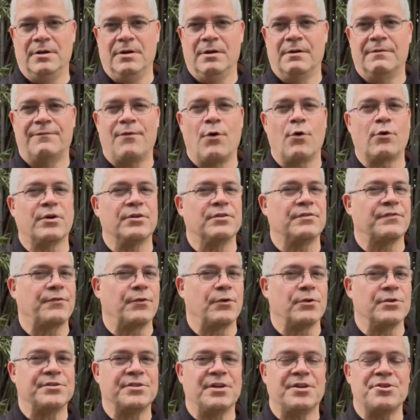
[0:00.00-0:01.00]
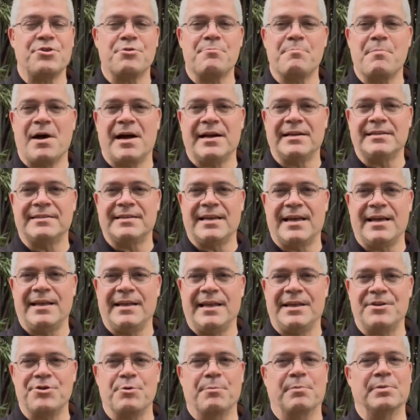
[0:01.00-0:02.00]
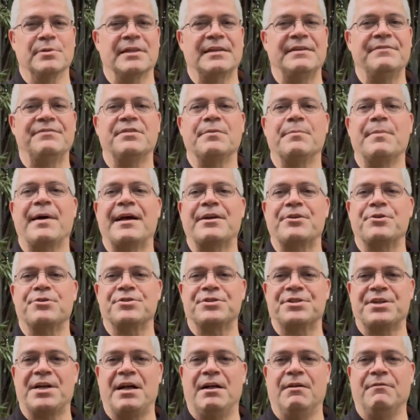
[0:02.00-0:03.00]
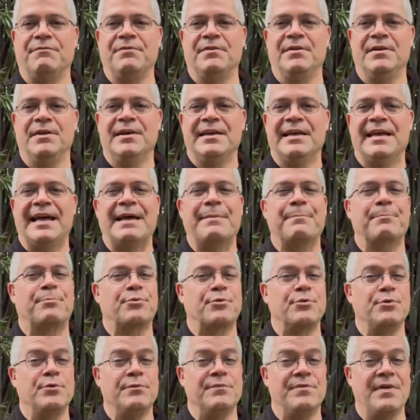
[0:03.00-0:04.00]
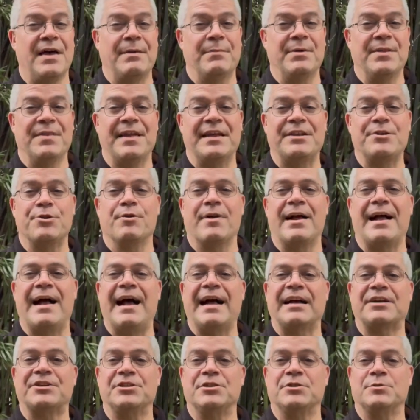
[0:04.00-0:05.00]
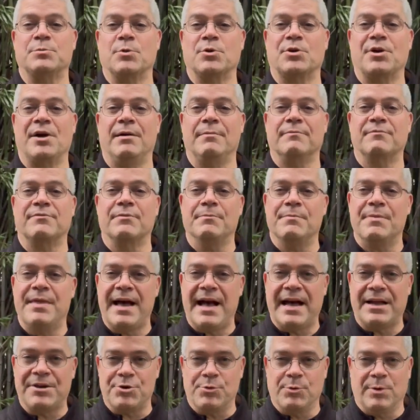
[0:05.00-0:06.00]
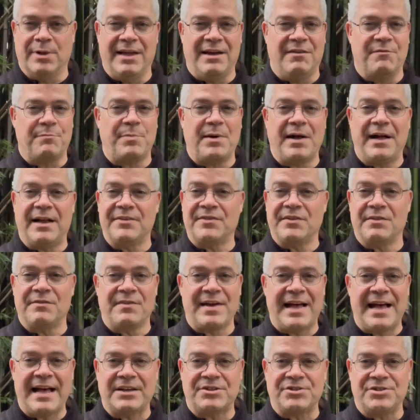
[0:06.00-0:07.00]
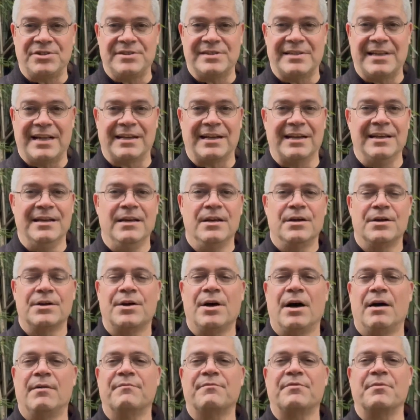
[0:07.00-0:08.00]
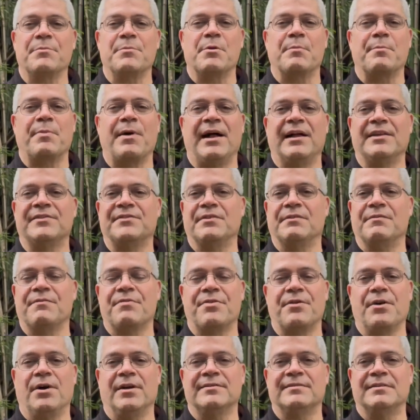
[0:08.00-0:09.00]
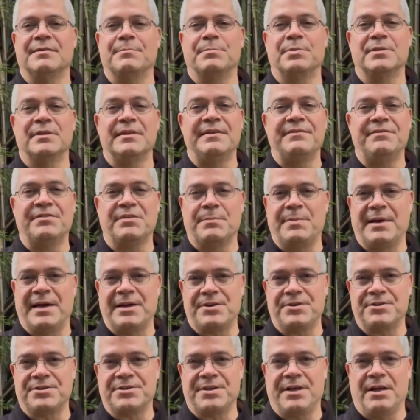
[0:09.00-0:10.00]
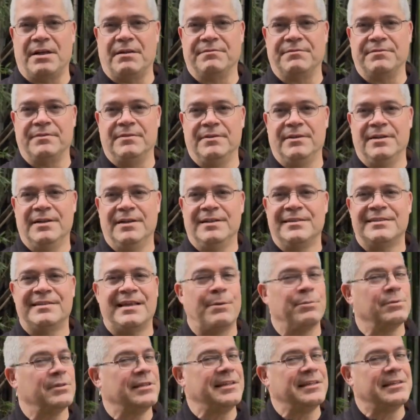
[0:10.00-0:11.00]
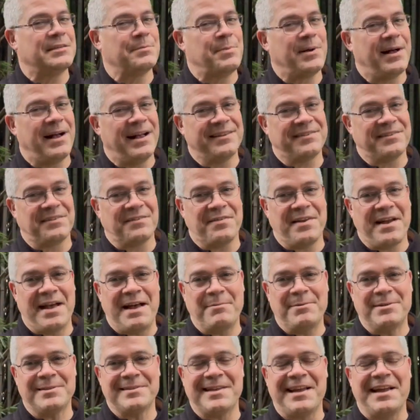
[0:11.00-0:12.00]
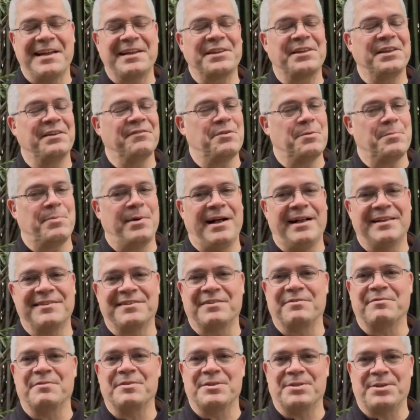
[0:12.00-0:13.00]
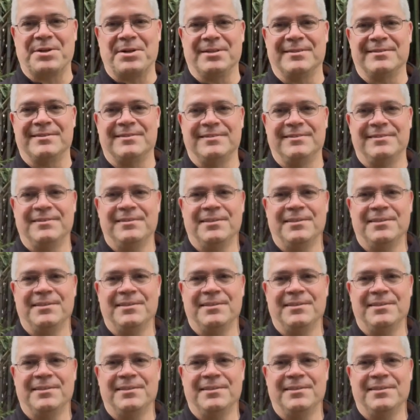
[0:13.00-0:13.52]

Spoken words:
Focus first on your mindset and your beliefs about yourself and improve them, and then your actions will come from that, and you will have positive actions that come from your positive thoughts and beliefs about yourself. That will lead to positive habits and give you positive results.